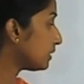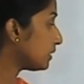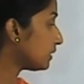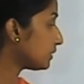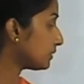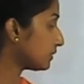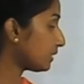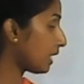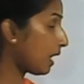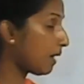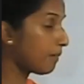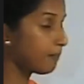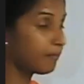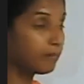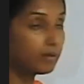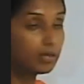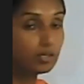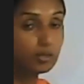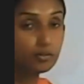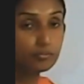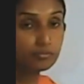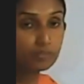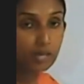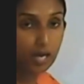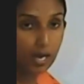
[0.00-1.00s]
a
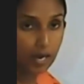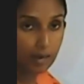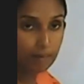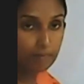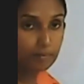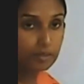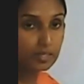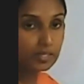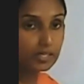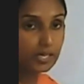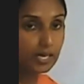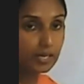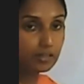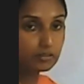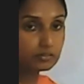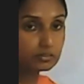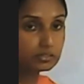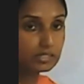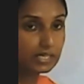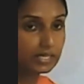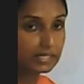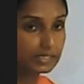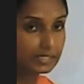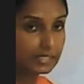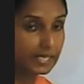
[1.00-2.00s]
sample of carbon
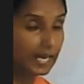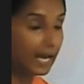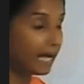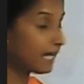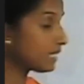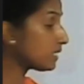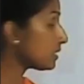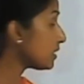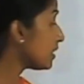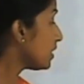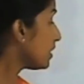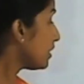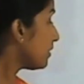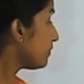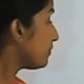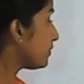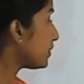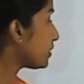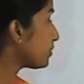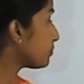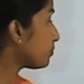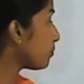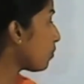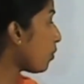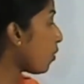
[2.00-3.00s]
dioxide gas
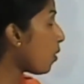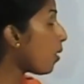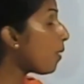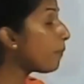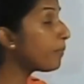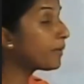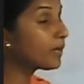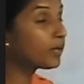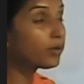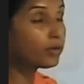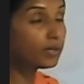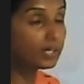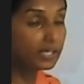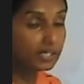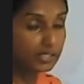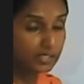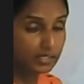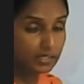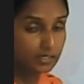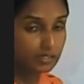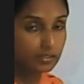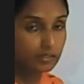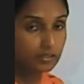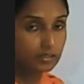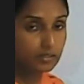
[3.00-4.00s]
with more
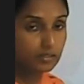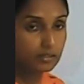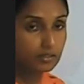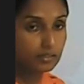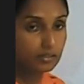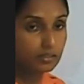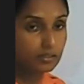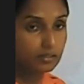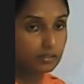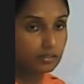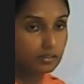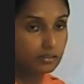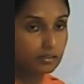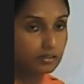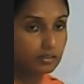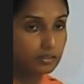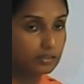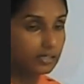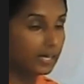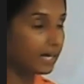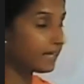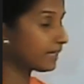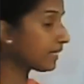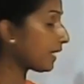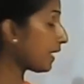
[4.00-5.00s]
purity,
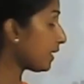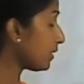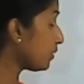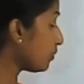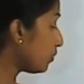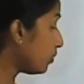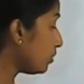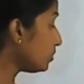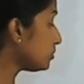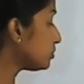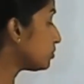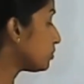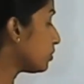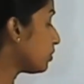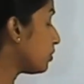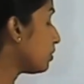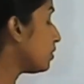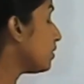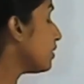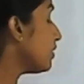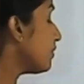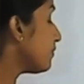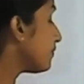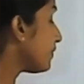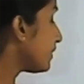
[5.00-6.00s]
right? And
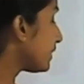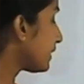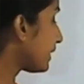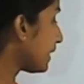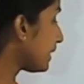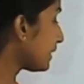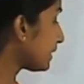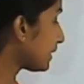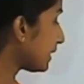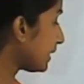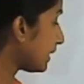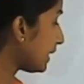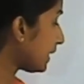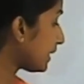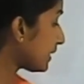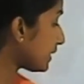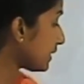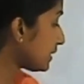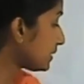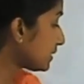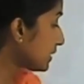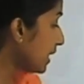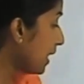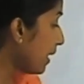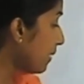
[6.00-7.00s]
also we can collect
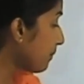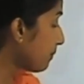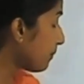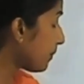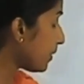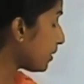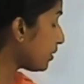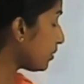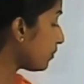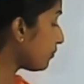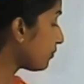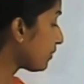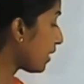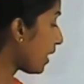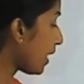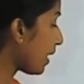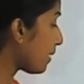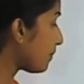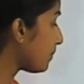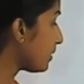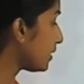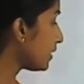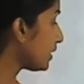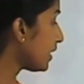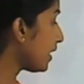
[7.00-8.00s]
a sample of
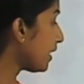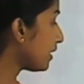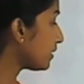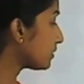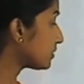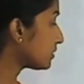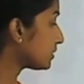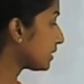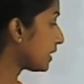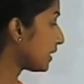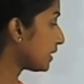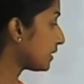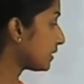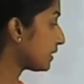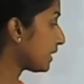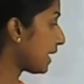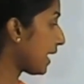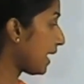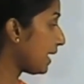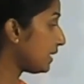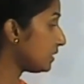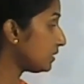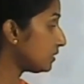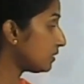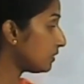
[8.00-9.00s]
carbon dioxide
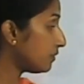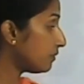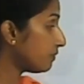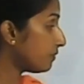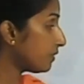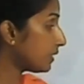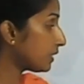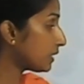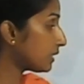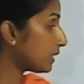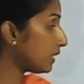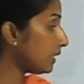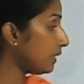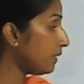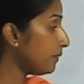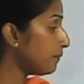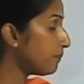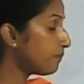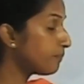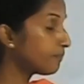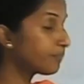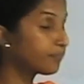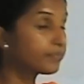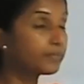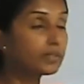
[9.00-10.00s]
gas with a
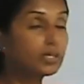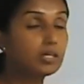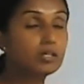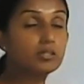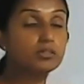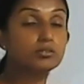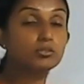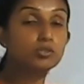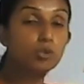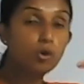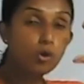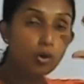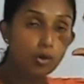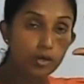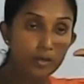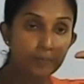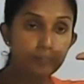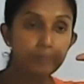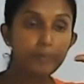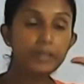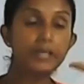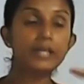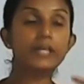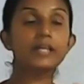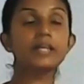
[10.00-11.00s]
short
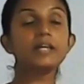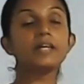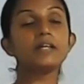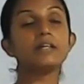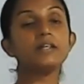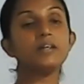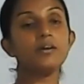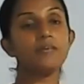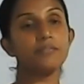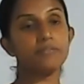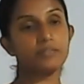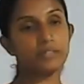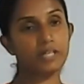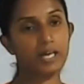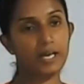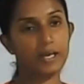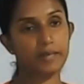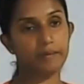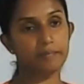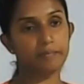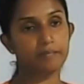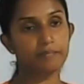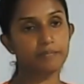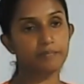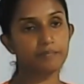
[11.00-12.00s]
period of
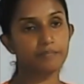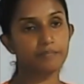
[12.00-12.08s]
time,